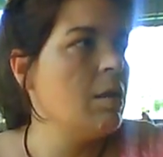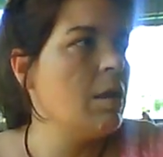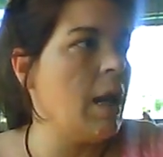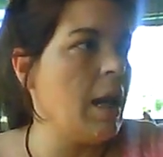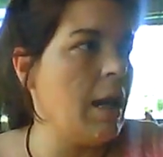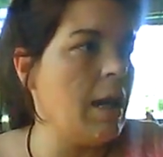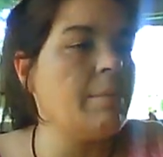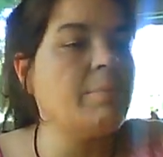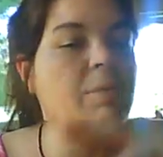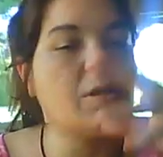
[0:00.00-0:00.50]

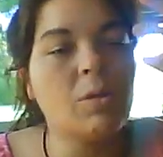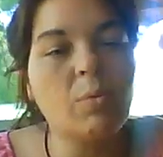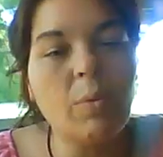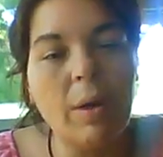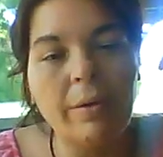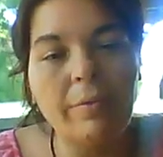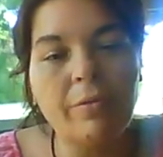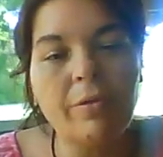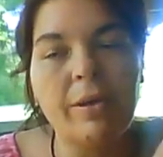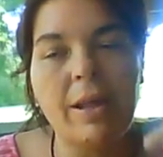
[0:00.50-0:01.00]
And I'm just
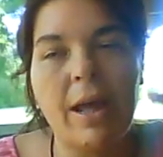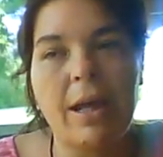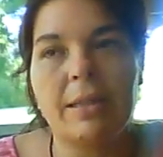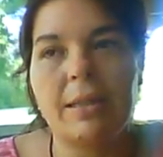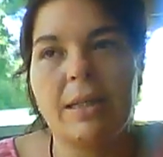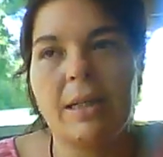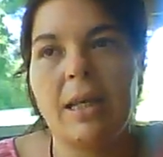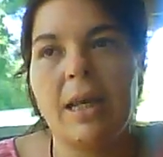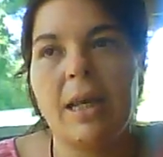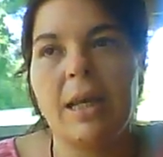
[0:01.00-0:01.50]
waiting for
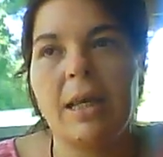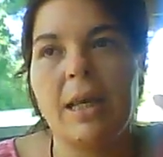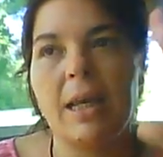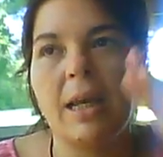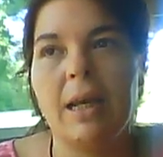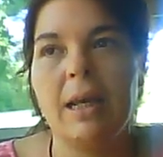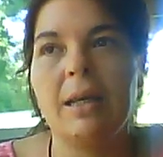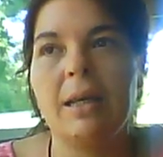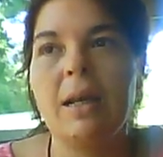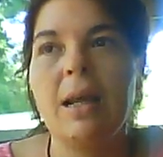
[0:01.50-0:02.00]
that to kick
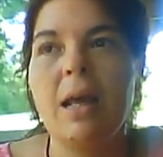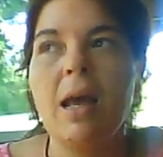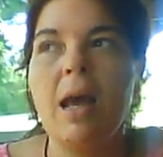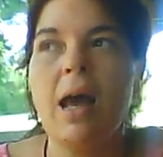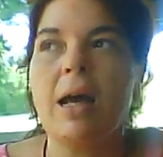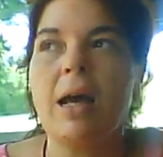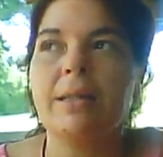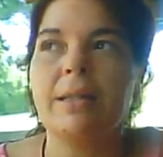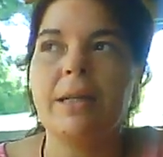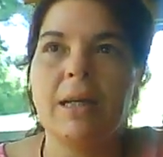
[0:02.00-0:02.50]
in.
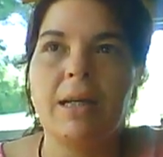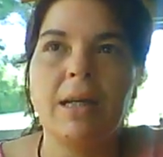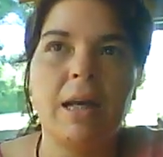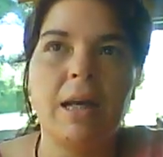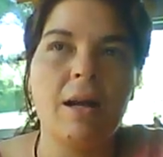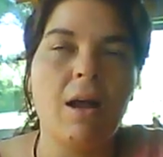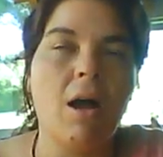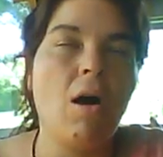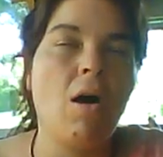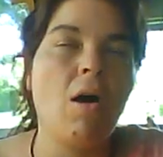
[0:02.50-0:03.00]
I did
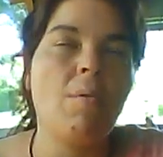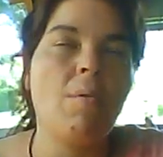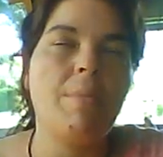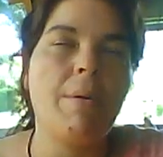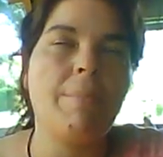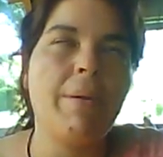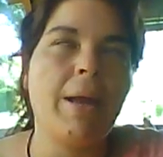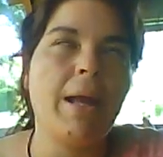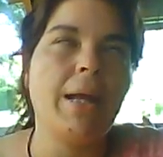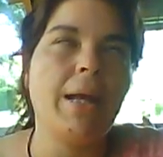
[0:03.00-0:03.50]
get all
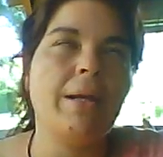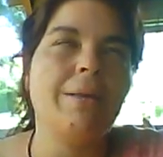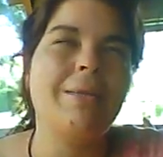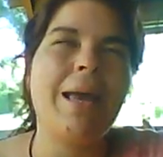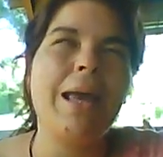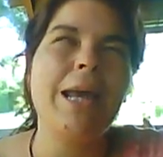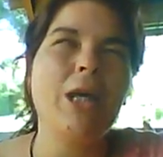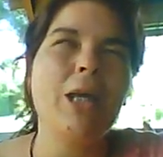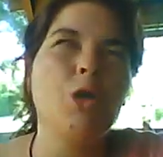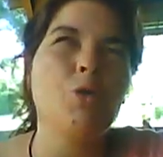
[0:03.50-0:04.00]
my bedding,
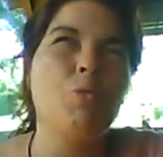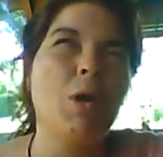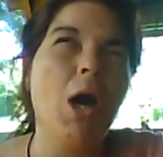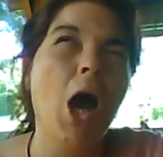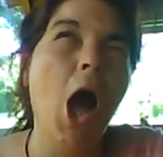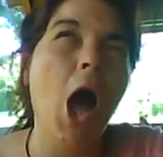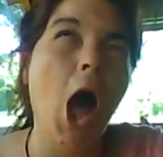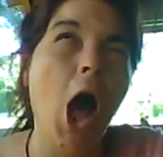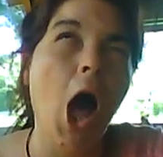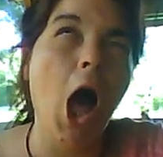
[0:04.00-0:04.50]
thank you
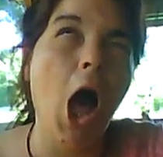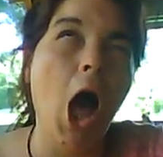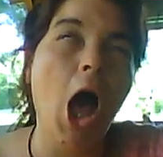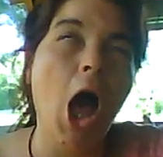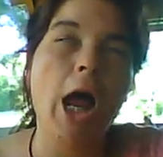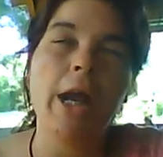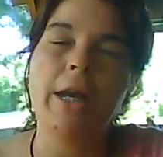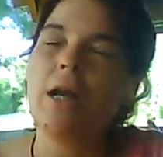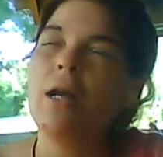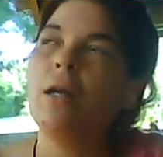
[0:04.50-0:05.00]

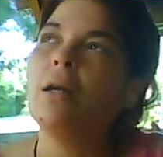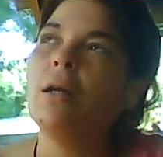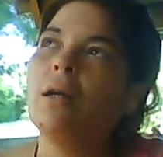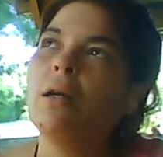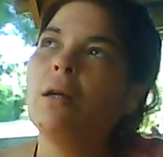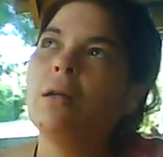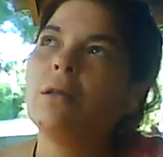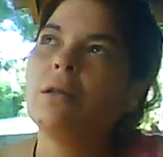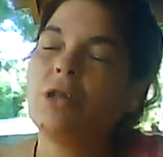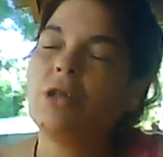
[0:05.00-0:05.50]
God,
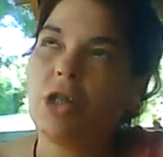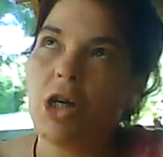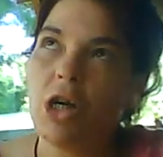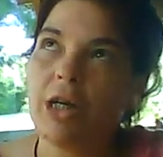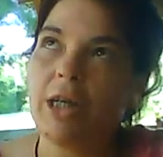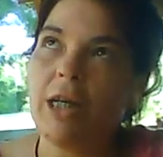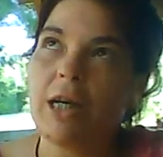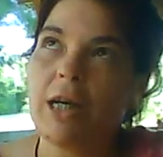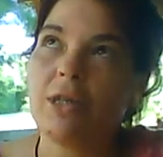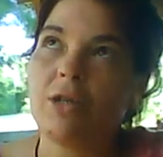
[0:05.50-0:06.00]

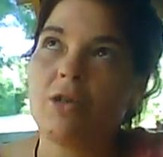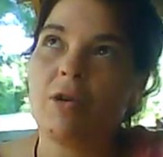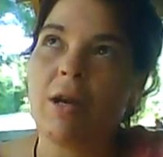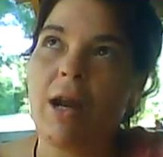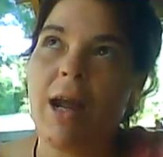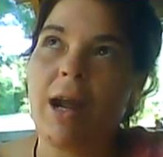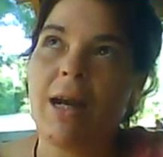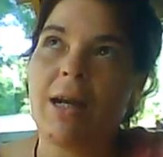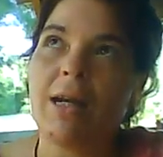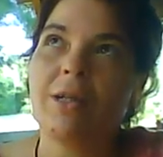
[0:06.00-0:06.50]
done
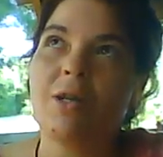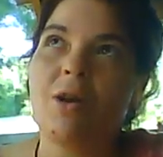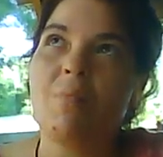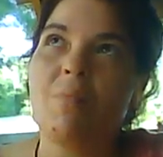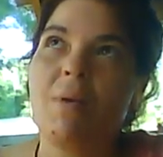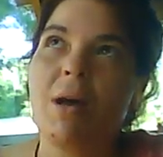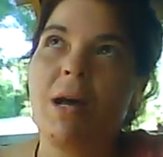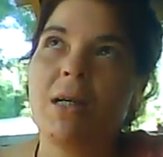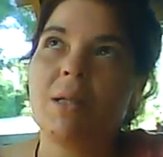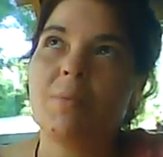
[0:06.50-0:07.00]
yesterday, and I told
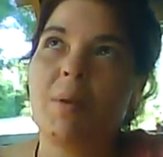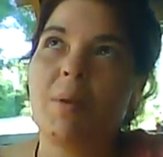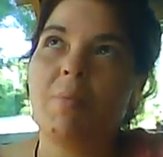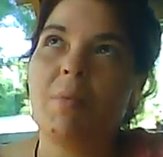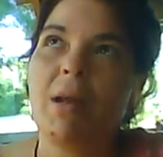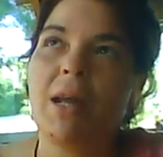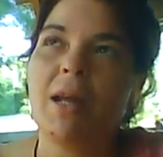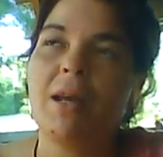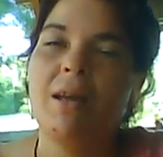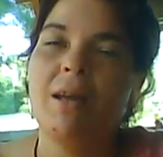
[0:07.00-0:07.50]
my husband, I'm
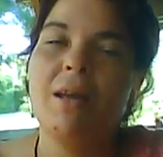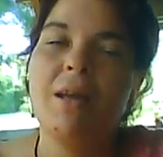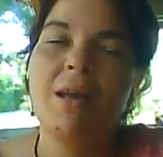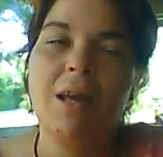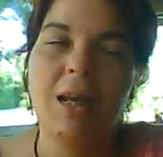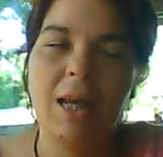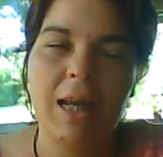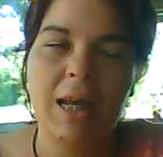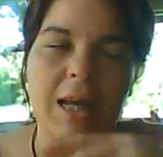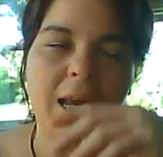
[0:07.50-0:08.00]
like,
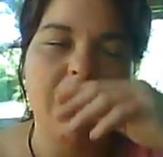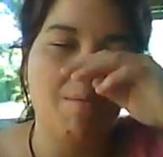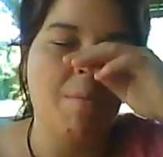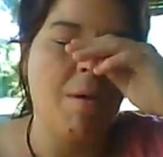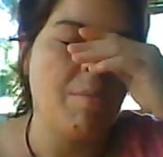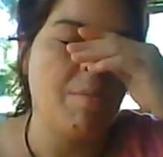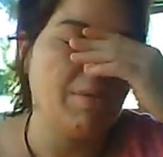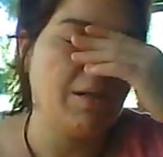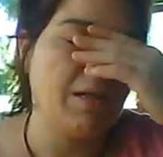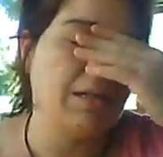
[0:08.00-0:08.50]
he came
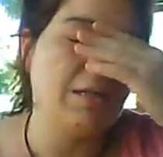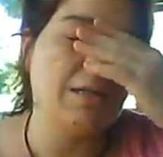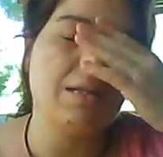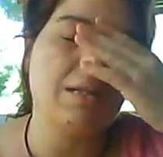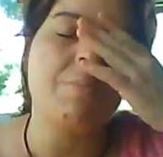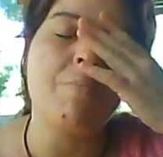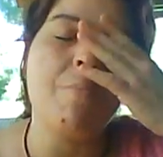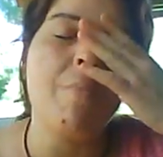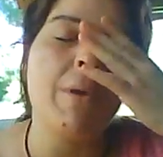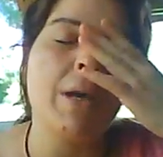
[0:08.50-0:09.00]
home and
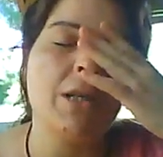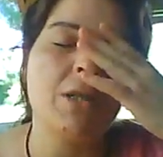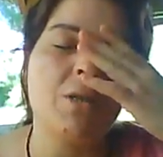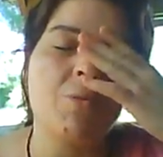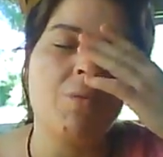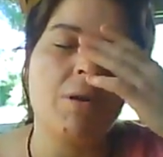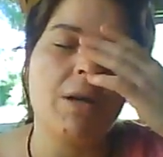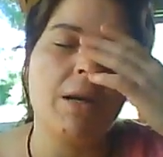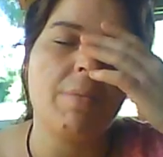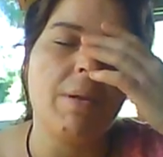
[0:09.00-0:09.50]
he's
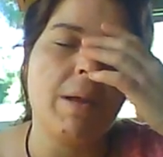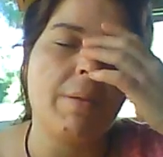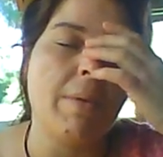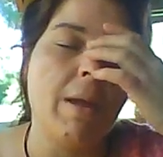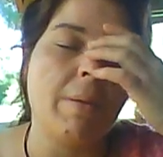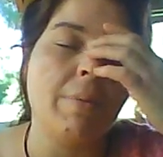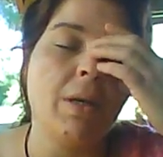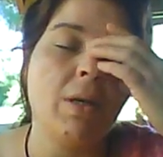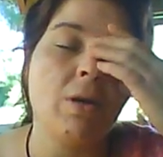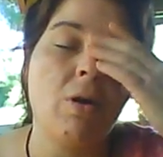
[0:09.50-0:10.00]
miserable, and I'm like,
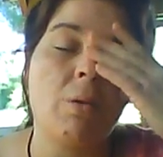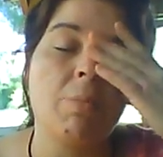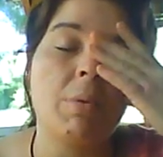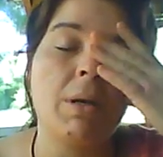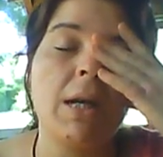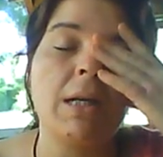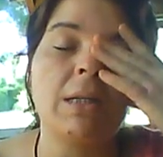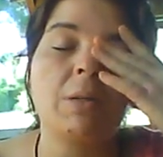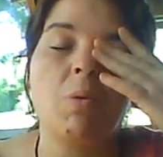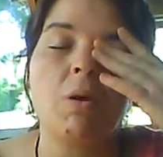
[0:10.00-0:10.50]
baby, you know I'm going
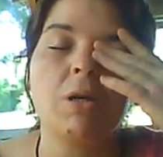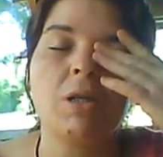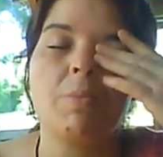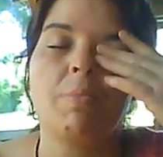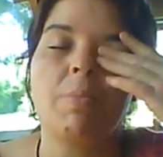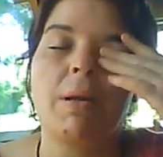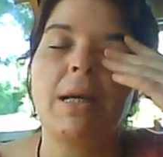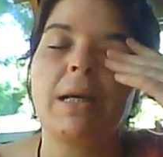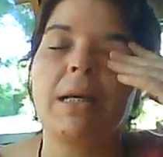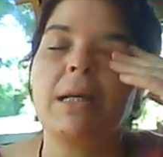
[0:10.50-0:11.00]
to have to wash
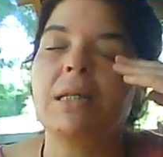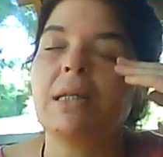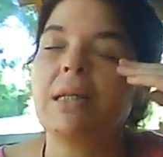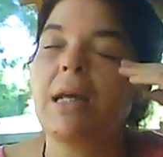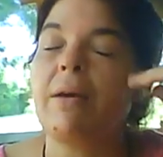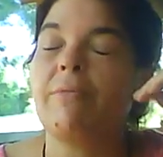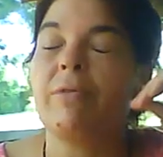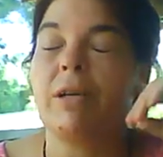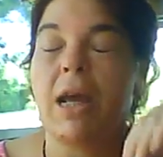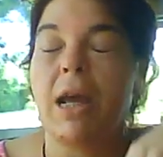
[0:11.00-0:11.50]
the blankets
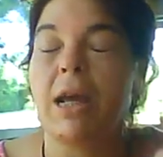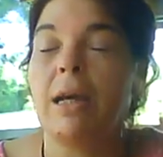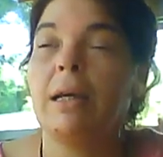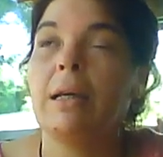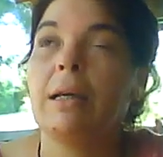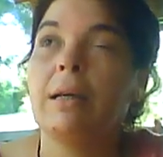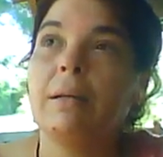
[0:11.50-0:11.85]
every day.